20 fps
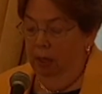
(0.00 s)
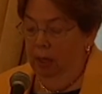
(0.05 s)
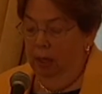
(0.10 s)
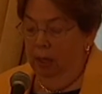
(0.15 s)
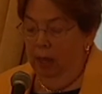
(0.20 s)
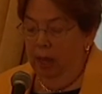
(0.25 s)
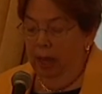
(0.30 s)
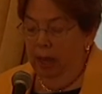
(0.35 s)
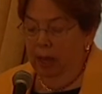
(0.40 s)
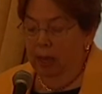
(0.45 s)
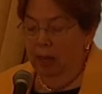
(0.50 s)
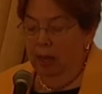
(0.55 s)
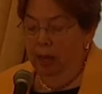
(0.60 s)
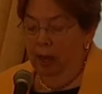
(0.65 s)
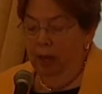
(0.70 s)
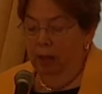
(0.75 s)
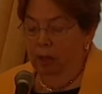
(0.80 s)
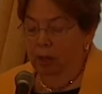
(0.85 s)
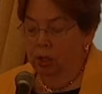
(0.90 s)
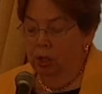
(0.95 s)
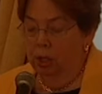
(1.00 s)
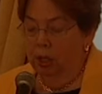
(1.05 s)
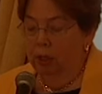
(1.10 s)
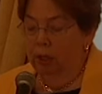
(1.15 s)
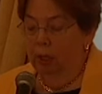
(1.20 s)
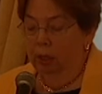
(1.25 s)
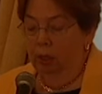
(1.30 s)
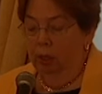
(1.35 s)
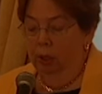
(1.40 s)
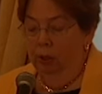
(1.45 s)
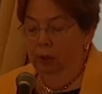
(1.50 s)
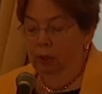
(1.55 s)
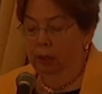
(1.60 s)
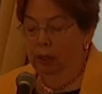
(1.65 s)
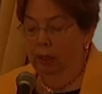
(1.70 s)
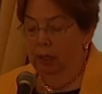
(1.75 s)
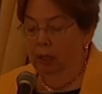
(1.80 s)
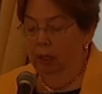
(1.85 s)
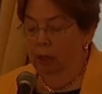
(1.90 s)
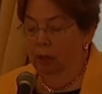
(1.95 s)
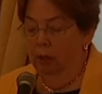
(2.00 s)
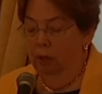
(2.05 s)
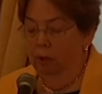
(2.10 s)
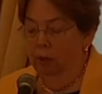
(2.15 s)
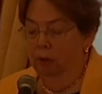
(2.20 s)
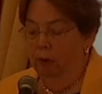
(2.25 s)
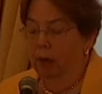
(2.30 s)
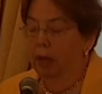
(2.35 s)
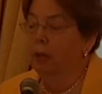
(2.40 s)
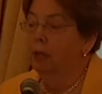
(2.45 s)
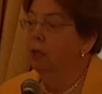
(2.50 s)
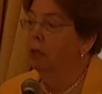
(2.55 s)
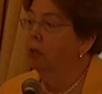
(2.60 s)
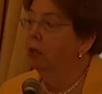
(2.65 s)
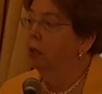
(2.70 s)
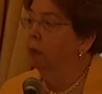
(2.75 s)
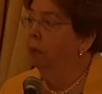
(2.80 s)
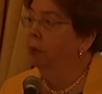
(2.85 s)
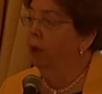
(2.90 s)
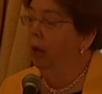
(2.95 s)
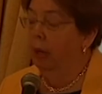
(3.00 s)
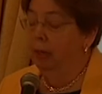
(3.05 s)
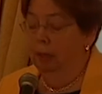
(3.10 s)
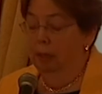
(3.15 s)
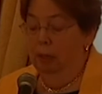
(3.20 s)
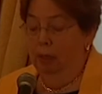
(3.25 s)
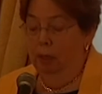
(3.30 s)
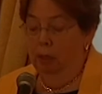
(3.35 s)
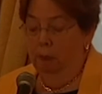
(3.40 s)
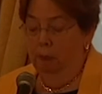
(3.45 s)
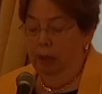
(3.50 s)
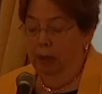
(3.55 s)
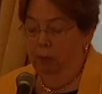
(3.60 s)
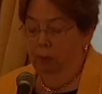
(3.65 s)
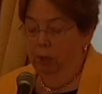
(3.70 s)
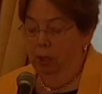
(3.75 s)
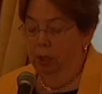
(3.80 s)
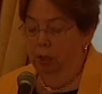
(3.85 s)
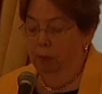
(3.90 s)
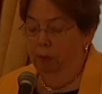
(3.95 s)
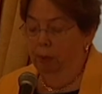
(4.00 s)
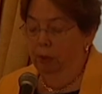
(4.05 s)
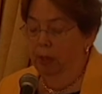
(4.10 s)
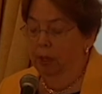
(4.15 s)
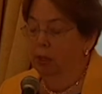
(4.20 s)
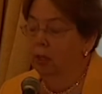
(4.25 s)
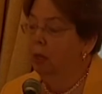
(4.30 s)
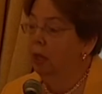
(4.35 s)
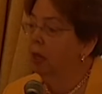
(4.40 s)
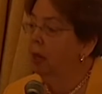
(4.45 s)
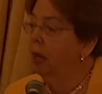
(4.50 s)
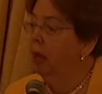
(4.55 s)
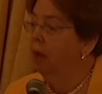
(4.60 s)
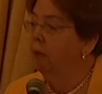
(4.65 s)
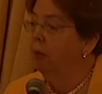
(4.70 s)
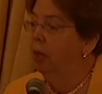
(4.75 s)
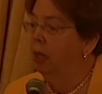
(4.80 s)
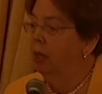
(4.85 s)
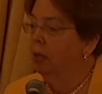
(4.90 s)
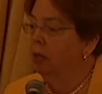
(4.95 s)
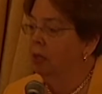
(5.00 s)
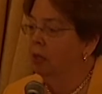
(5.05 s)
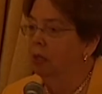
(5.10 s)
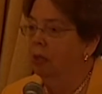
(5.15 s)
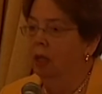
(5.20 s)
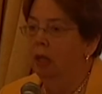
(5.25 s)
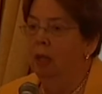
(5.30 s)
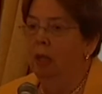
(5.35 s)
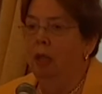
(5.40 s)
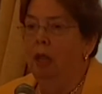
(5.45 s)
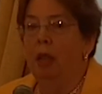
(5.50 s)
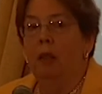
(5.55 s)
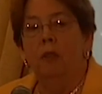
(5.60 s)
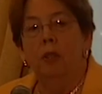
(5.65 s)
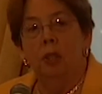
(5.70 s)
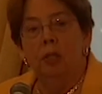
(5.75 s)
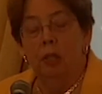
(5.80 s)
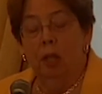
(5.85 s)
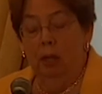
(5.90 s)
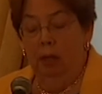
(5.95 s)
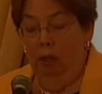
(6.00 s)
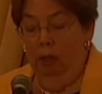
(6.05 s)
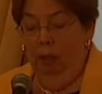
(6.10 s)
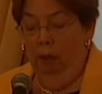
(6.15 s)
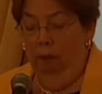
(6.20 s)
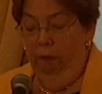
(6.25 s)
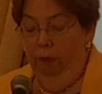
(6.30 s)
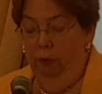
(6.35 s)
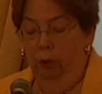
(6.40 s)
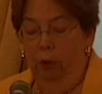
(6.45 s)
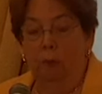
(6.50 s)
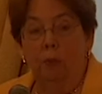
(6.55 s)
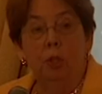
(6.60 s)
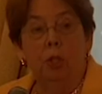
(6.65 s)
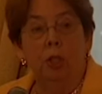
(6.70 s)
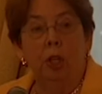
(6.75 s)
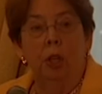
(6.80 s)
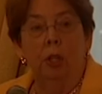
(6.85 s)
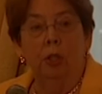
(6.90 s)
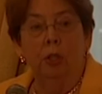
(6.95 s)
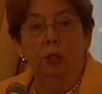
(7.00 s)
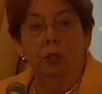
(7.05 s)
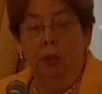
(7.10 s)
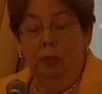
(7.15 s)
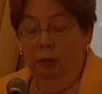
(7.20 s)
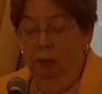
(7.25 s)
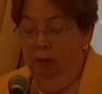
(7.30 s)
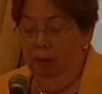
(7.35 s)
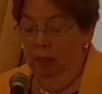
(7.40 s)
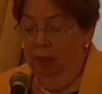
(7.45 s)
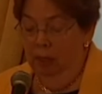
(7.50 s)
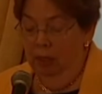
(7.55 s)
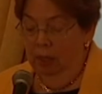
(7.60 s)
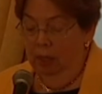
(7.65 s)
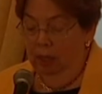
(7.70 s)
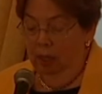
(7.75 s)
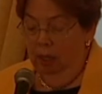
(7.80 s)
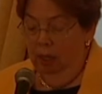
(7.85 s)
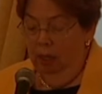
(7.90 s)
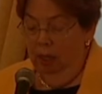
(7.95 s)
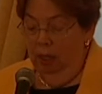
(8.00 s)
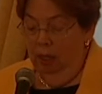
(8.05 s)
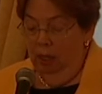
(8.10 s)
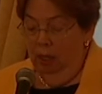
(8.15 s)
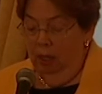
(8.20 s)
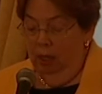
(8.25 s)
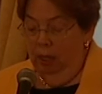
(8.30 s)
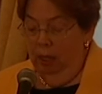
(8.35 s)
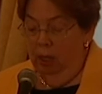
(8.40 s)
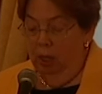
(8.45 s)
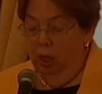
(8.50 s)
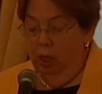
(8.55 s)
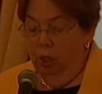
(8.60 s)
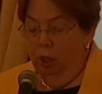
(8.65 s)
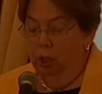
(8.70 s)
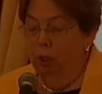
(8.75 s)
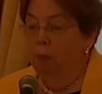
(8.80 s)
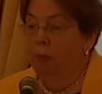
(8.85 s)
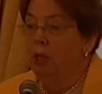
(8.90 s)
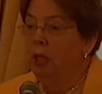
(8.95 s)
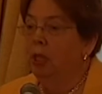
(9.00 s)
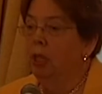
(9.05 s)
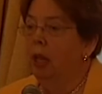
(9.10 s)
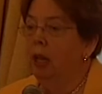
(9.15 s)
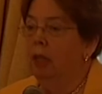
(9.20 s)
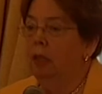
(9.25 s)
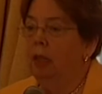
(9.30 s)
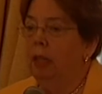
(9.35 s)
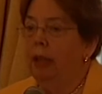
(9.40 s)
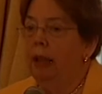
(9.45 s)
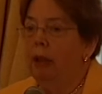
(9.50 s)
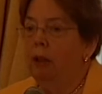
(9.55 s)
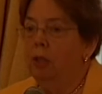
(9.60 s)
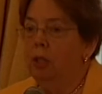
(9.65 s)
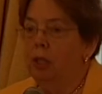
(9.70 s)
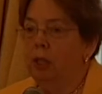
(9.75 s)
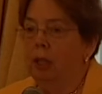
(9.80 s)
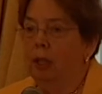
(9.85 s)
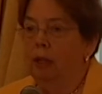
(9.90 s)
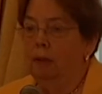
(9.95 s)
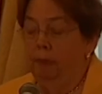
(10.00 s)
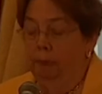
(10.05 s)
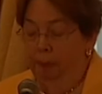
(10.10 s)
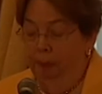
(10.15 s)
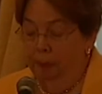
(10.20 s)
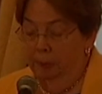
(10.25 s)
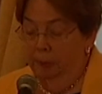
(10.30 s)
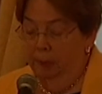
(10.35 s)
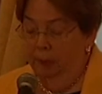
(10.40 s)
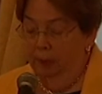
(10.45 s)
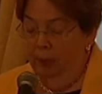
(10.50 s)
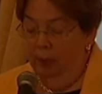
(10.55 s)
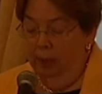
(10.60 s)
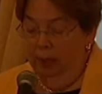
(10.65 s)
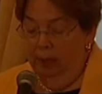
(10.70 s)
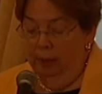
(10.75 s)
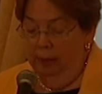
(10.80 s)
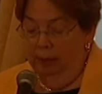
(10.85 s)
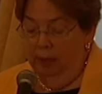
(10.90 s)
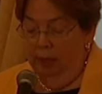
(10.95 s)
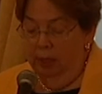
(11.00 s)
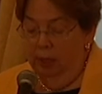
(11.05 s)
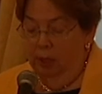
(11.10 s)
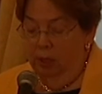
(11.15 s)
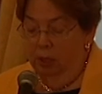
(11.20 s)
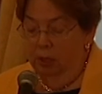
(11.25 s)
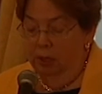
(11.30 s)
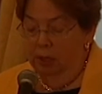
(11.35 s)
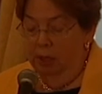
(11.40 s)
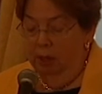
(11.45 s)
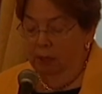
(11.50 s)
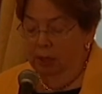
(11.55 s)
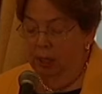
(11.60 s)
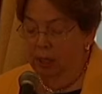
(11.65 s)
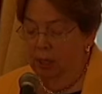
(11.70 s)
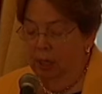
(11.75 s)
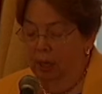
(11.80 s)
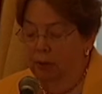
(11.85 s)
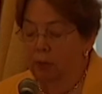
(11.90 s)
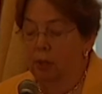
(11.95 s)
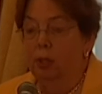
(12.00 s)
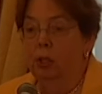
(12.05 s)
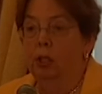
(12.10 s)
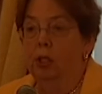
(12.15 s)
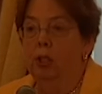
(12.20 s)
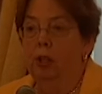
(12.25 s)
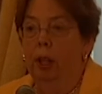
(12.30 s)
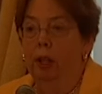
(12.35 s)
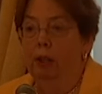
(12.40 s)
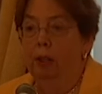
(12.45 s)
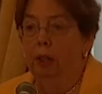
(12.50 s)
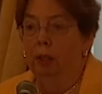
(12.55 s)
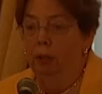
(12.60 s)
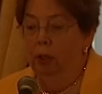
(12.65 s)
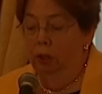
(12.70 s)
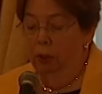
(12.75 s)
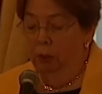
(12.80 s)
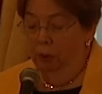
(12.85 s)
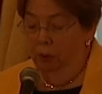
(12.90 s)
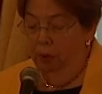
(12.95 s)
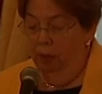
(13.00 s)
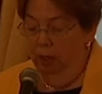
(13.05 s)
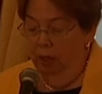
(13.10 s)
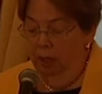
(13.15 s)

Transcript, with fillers: and ideology that currently characterizes the process by which the president nominates and the Senate confirms judges. It, it should be said at the outset, at least to some extent, this is nothing new.